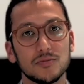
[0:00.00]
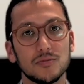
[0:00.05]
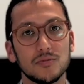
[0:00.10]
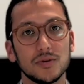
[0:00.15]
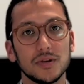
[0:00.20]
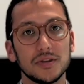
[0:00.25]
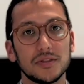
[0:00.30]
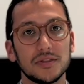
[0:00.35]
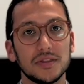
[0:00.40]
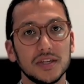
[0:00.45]

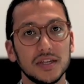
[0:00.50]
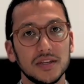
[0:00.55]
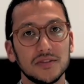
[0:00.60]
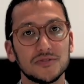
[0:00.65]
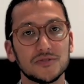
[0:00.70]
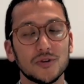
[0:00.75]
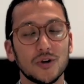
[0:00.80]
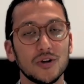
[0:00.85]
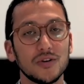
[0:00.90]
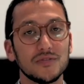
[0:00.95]
with the
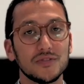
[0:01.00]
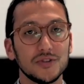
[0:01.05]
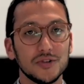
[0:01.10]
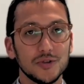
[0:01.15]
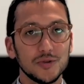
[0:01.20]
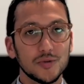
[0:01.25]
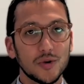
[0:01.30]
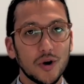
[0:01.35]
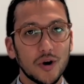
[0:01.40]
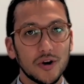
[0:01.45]
install of the new
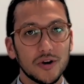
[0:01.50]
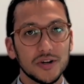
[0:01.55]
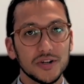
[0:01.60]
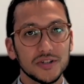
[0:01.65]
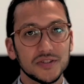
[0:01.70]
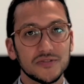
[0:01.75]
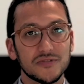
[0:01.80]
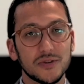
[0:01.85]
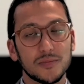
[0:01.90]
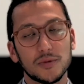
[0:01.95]
harness
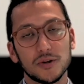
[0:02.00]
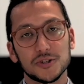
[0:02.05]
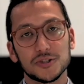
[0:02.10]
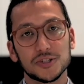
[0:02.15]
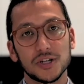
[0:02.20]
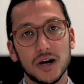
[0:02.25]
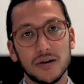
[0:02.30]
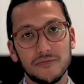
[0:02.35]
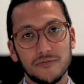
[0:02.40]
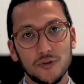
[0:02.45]
from our
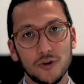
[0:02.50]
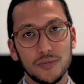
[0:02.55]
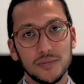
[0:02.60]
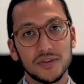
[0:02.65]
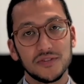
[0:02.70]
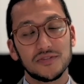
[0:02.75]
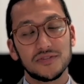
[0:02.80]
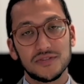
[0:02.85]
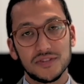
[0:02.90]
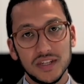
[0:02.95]
shop foreman,
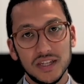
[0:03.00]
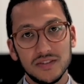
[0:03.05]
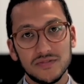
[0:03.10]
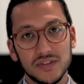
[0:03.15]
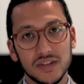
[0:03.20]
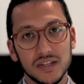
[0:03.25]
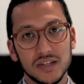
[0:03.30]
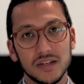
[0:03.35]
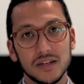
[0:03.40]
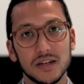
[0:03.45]

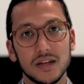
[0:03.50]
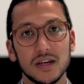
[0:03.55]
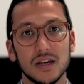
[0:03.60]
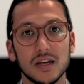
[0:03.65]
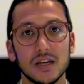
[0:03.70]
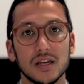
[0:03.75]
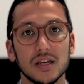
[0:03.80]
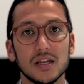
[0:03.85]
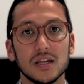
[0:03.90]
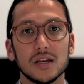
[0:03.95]
Steven,
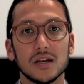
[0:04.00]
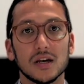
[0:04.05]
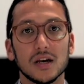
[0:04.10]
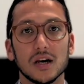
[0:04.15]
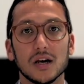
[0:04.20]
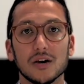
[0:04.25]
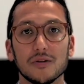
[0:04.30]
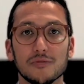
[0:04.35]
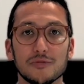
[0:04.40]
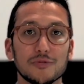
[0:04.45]

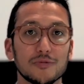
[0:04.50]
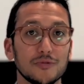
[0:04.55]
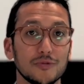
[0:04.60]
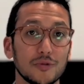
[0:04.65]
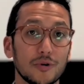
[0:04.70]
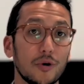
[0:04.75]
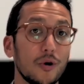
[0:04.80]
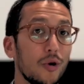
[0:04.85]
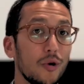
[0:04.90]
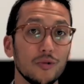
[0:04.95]
through the
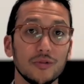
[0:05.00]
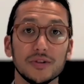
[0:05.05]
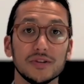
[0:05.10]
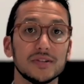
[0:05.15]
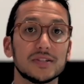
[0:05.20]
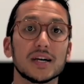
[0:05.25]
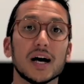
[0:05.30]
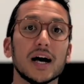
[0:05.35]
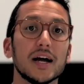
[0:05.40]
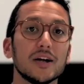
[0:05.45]
whole
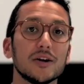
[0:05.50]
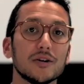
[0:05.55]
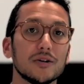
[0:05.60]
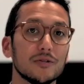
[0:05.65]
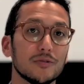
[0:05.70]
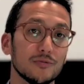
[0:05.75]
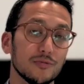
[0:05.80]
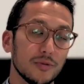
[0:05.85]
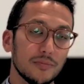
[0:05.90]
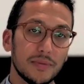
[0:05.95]
entire
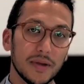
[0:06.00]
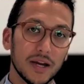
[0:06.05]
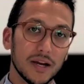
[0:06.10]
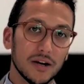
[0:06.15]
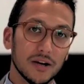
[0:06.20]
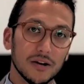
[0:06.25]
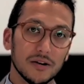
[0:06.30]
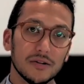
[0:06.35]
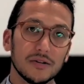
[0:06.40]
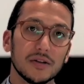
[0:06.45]

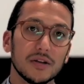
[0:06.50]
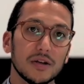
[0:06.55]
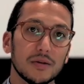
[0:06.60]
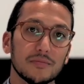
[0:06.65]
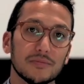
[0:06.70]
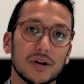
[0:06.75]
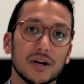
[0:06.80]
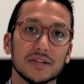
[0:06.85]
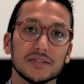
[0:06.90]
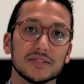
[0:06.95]
repair
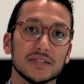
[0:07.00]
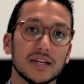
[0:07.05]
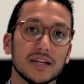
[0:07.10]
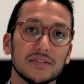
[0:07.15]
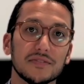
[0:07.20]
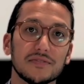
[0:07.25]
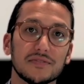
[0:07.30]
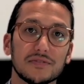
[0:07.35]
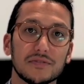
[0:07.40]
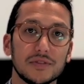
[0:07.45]
process.